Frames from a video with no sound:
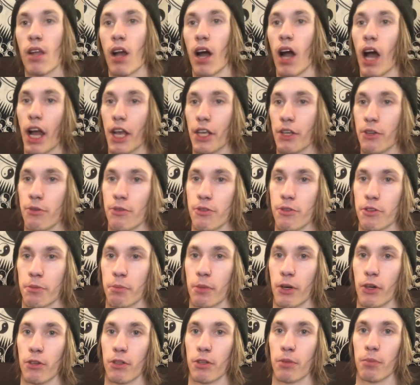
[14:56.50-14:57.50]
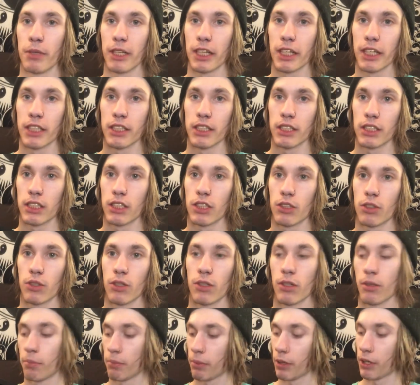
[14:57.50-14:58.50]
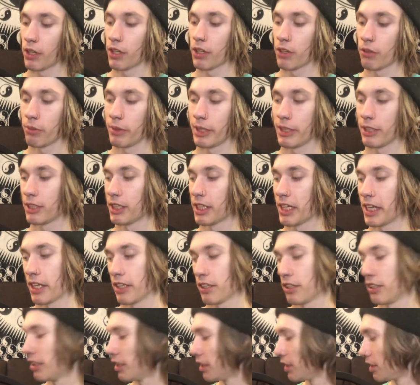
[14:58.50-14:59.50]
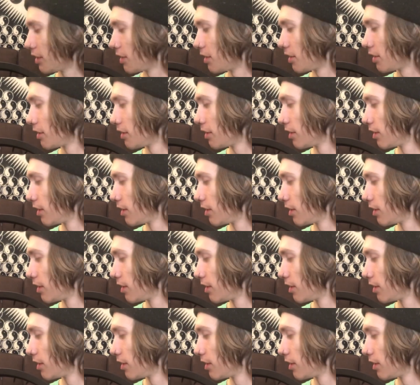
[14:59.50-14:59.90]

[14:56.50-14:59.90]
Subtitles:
I use both because putting the wheel together is